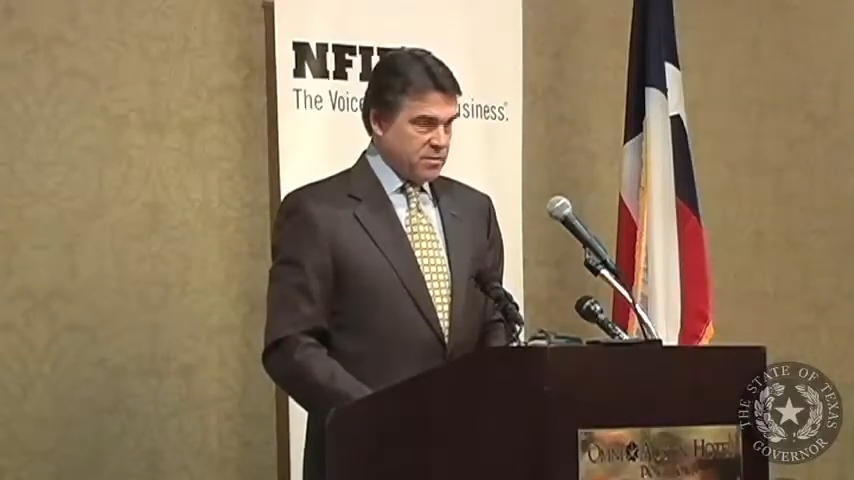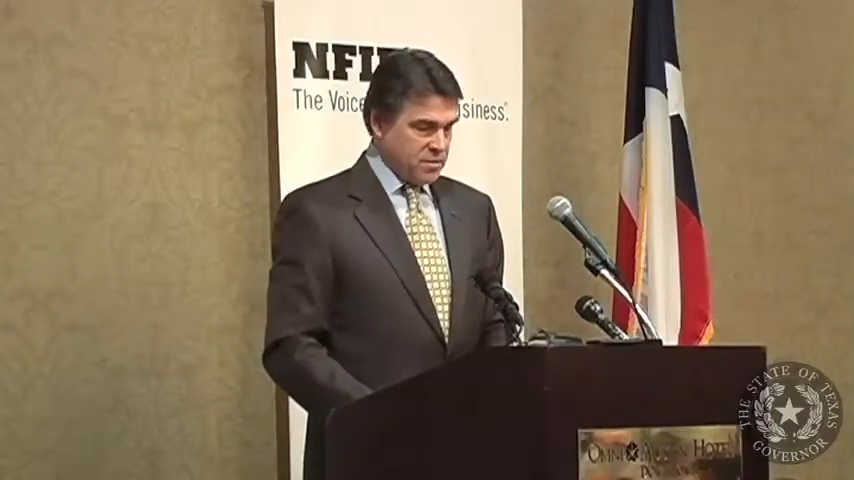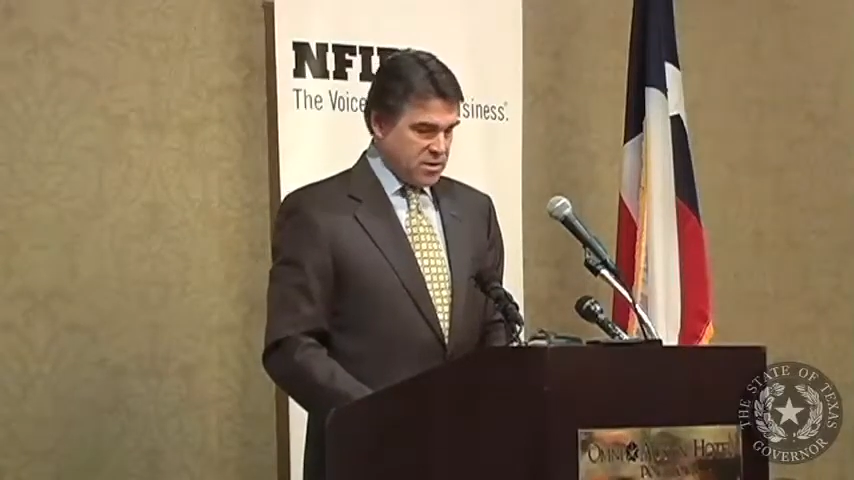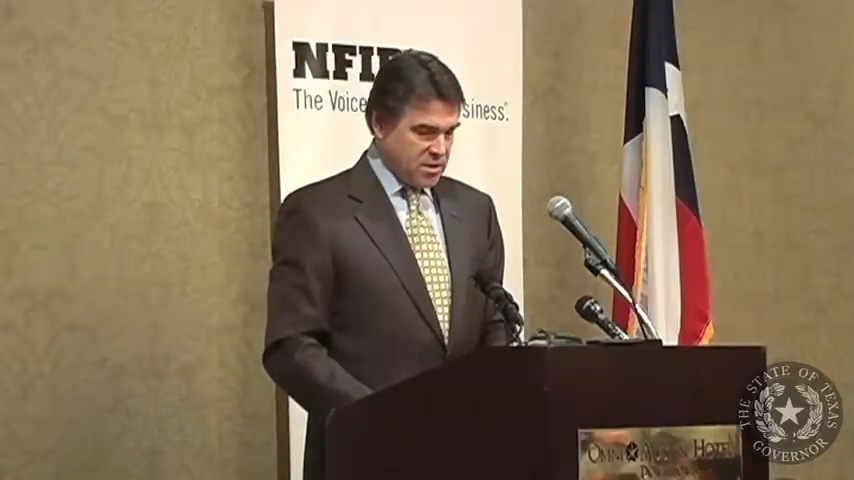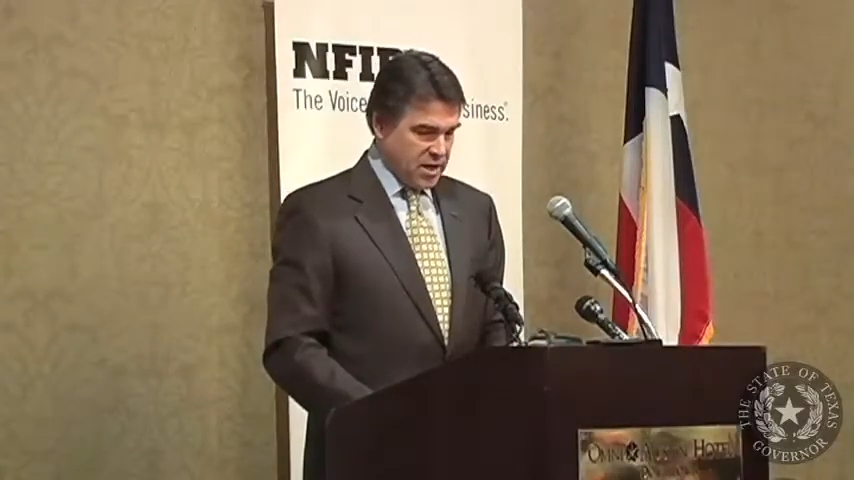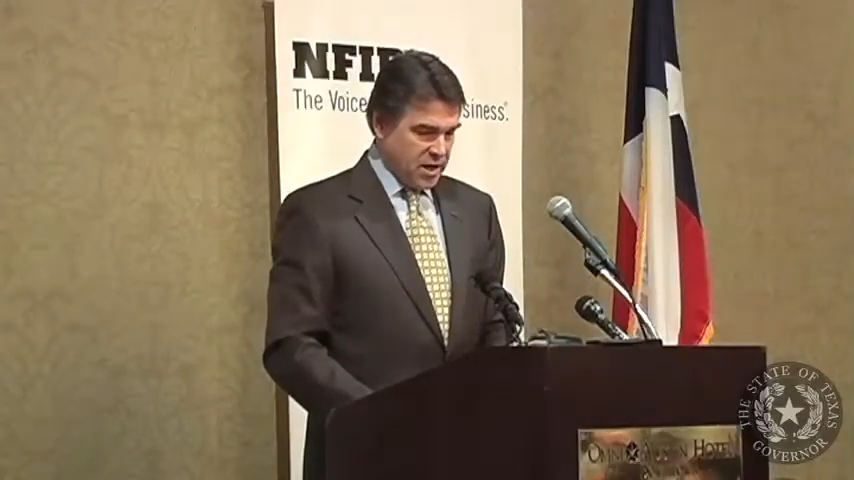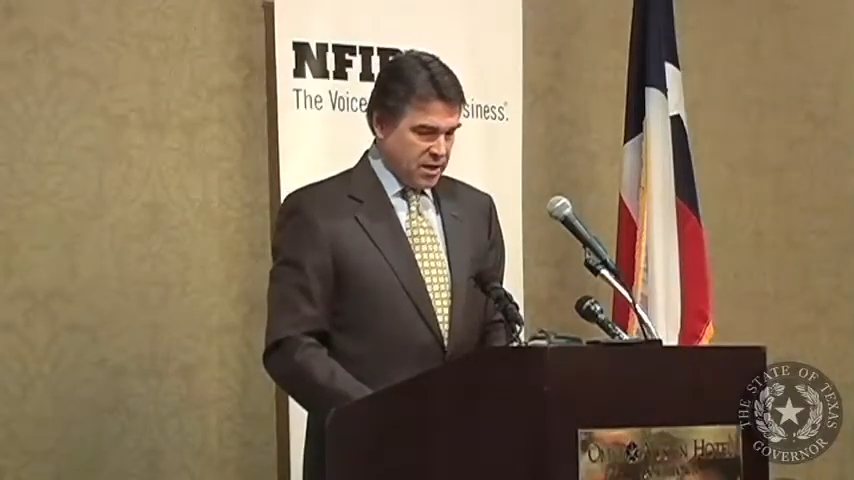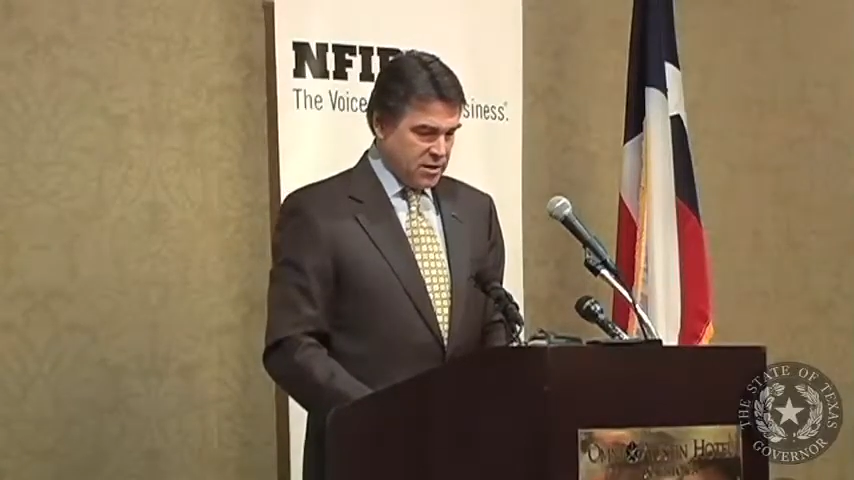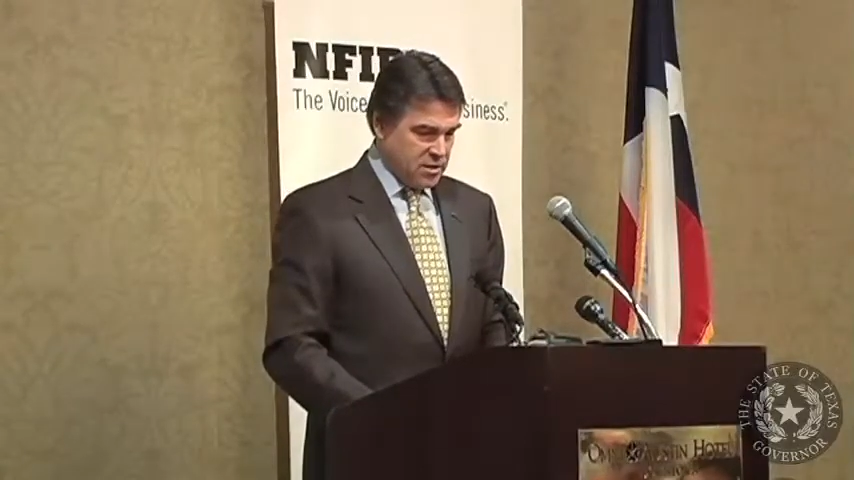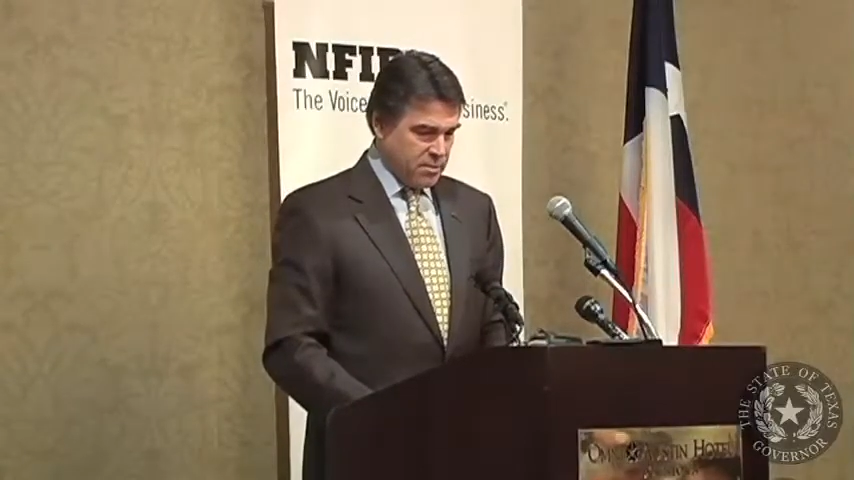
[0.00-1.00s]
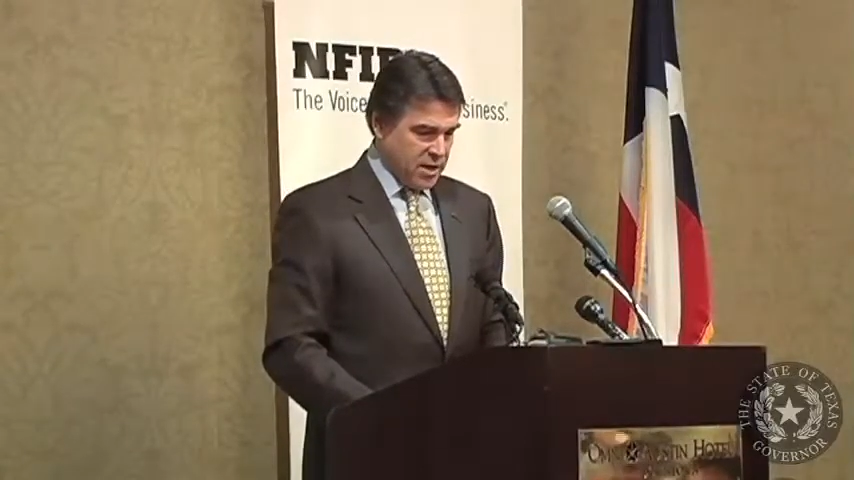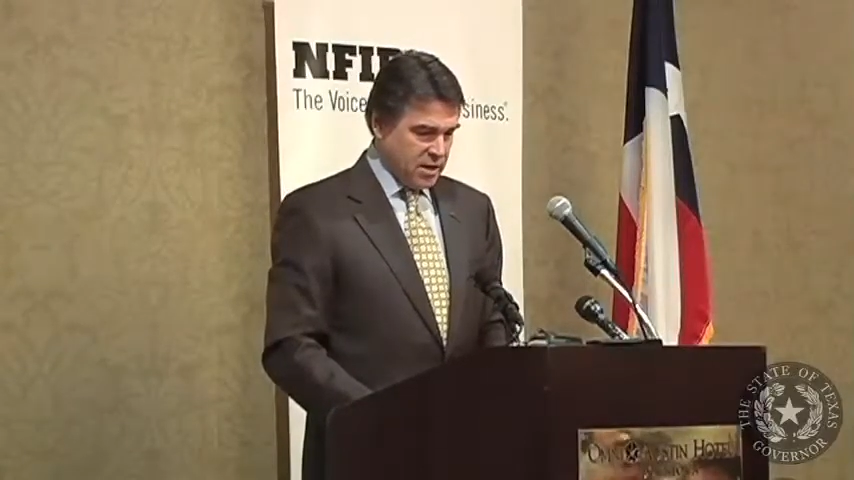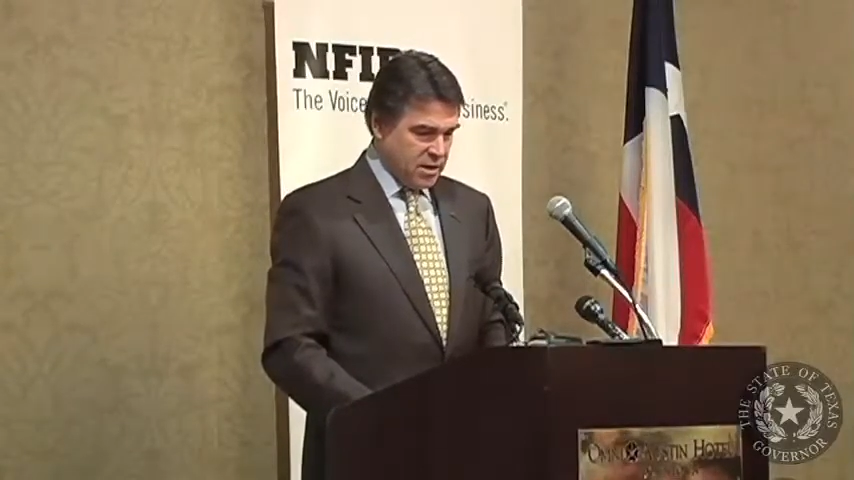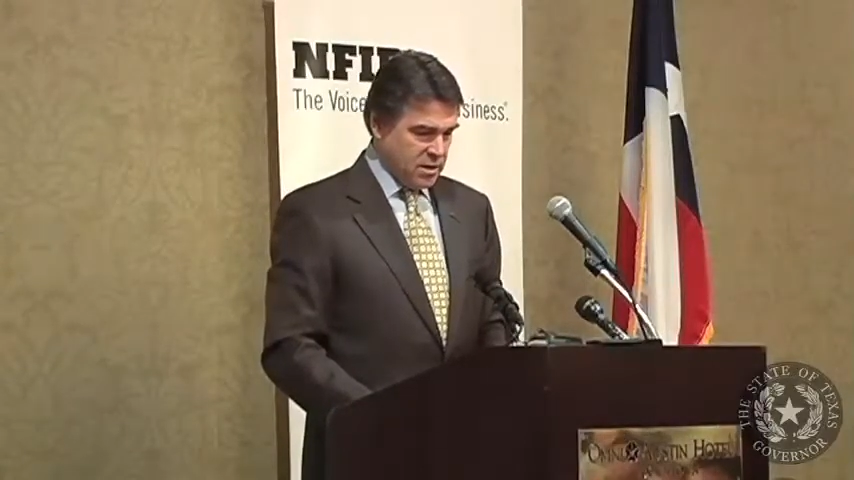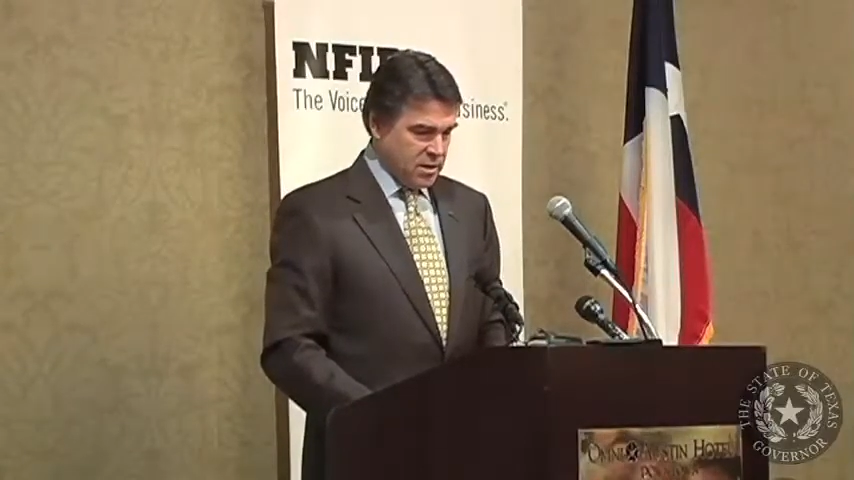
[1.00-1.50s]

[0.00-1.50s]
of the state to make